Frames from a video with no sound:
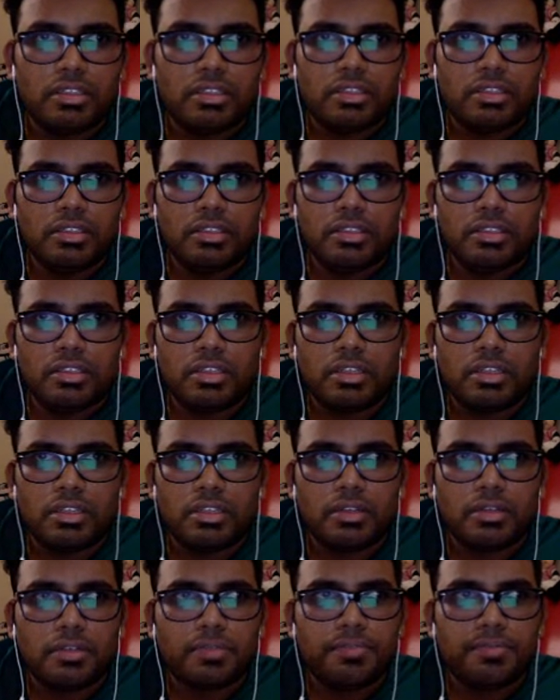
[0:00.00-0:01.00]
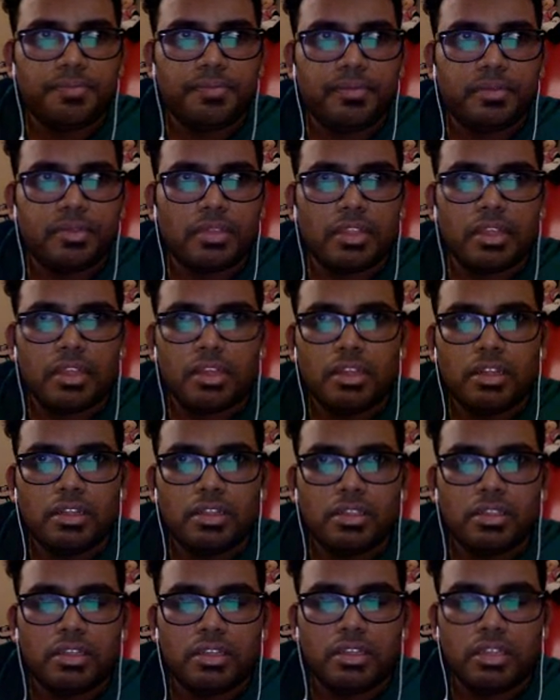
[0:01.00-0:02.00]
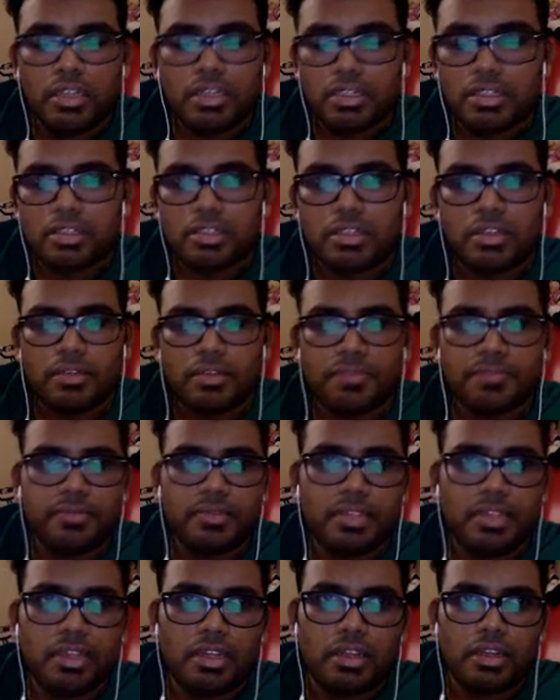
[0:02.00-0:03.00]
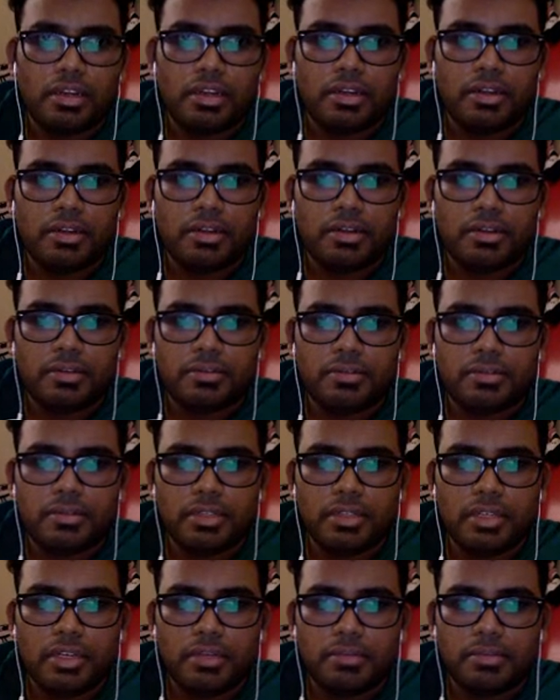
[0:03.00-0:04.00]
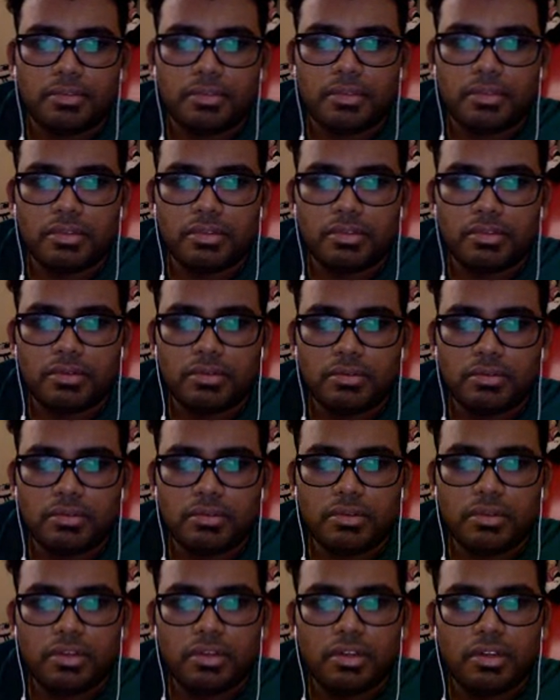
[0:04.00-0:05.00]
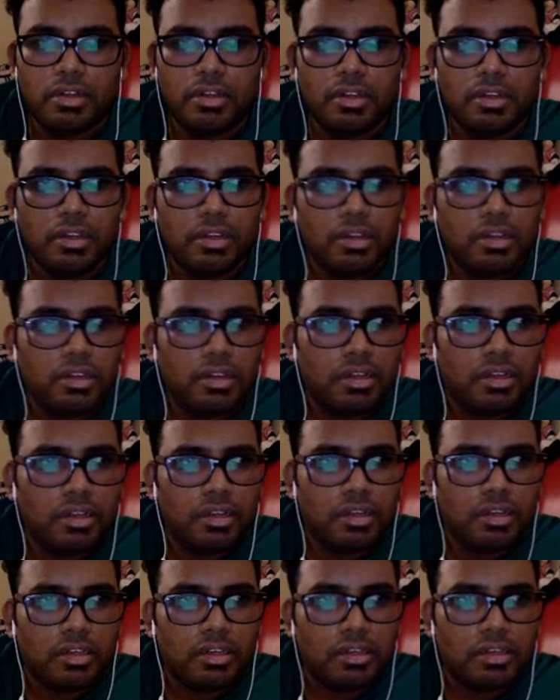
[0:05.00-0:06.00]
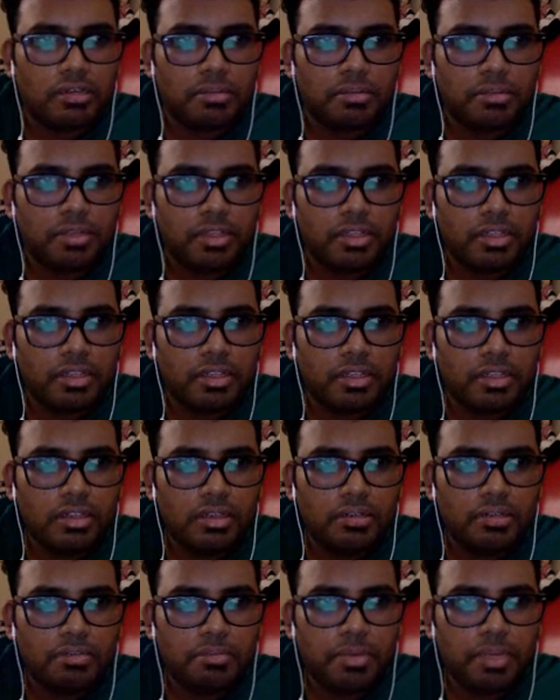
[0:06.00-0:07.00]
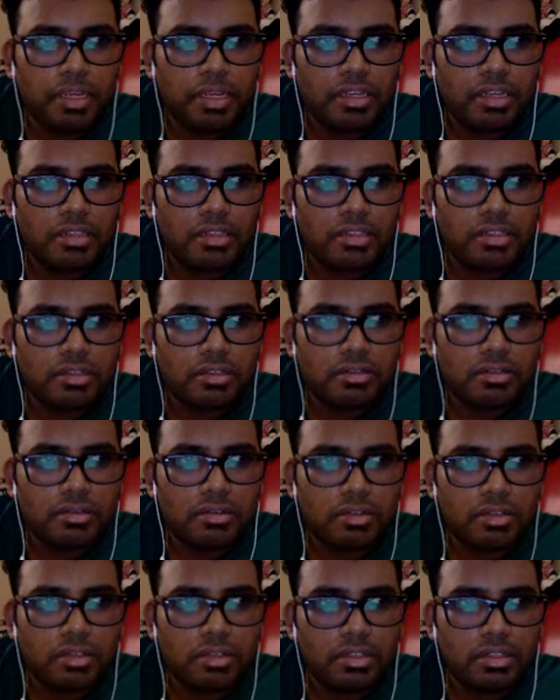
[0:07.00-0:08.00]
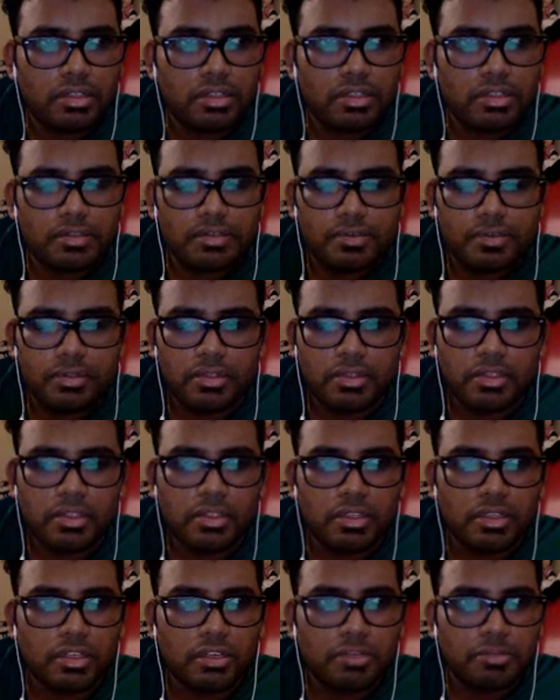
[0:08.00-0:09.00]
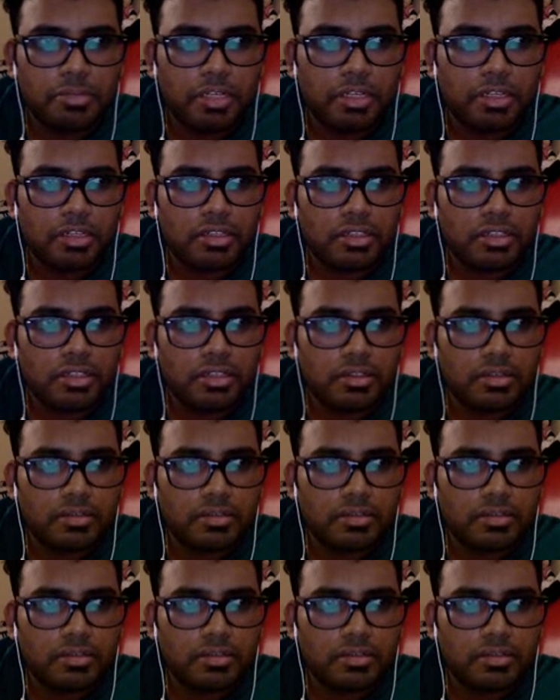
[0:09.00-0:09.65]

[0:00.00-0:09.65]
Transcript: the gist. Yeah, so let me paste it over here and then let me enter.